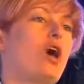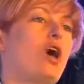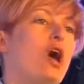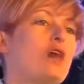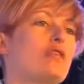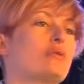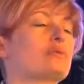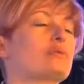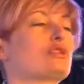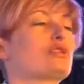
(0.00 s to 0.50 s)

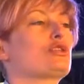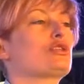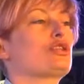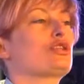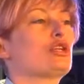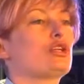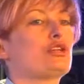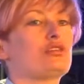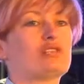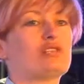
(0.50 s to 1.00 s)
that was a
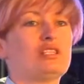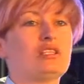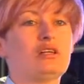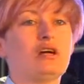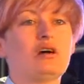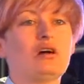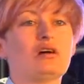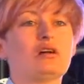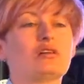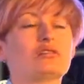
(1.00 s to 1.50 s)
security
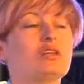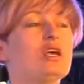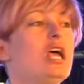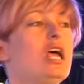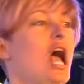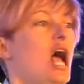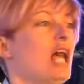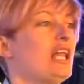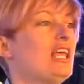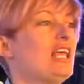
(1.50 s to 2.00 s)
guard,
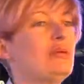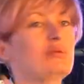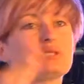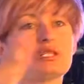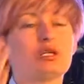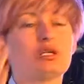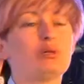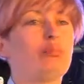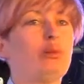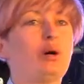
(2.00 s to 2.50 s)
and he was a
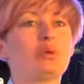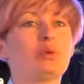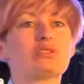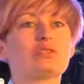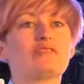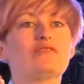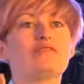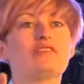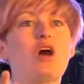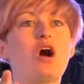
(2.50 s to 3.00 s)

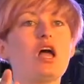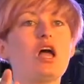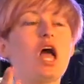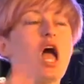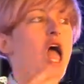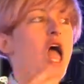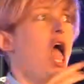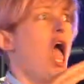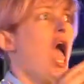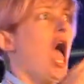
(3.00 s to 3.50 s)
compulsive liar.
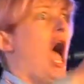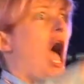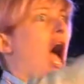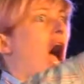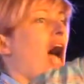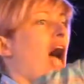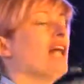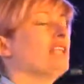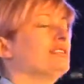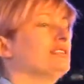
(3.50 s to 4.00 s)

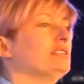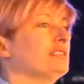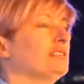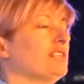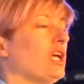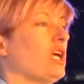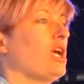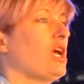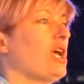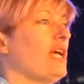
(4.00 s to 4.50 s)
And
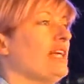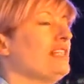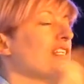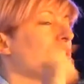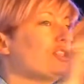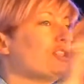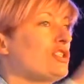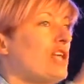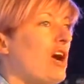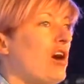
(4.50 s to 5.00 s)
he
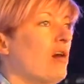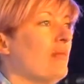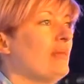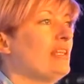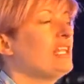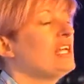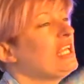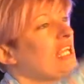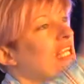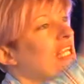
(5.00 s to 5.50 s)
didn't tell me
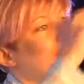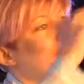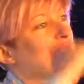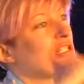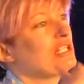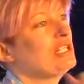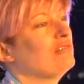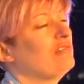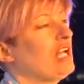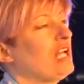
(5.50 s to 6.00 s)
that he was
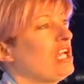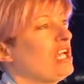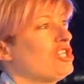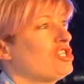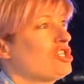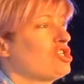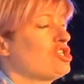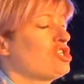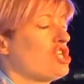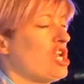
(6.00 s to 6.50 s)
in a
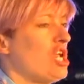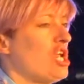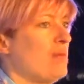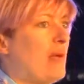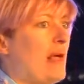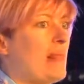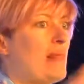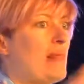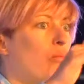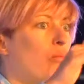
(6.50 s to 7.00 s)
relationship.
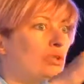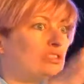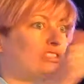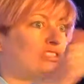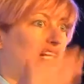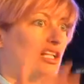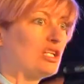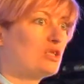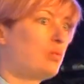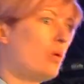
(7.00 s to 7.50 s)
And then one day
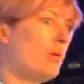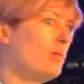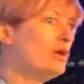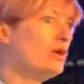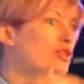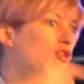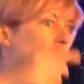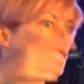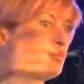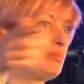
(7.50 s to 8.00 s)
this
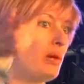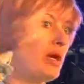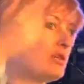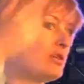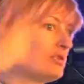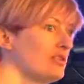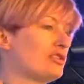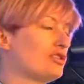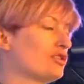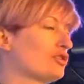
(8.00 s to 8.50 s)
woman just burst
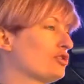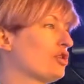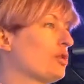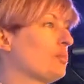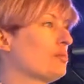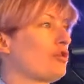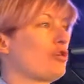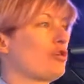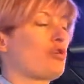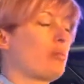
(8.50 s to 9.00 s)
into the
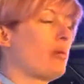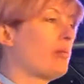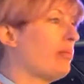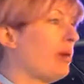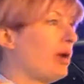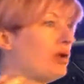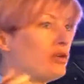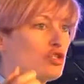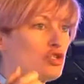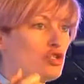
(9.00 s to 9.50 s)
Superdry shop and
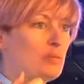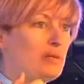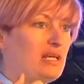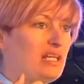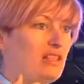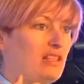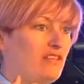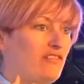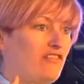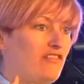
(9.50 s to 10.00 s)
punched me
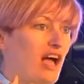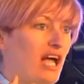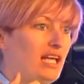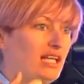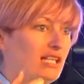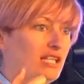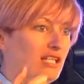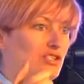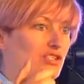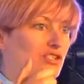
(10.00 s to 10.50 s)
in the
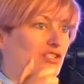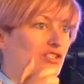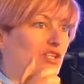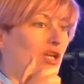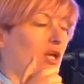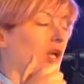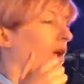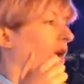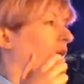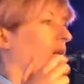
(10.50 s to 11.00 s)
face.
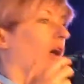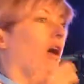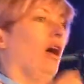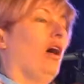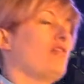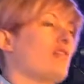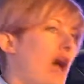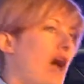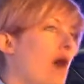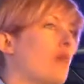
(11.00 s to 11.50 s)

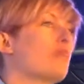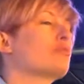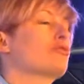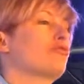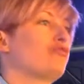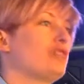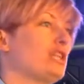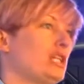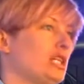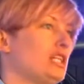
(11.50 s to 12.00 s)
And that was
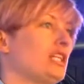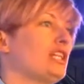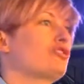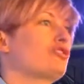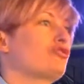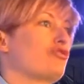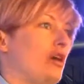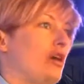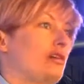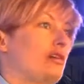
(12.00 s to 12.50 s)
really
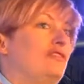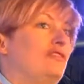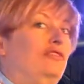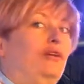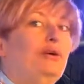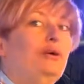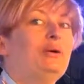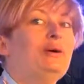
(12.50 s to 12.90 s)
stressful.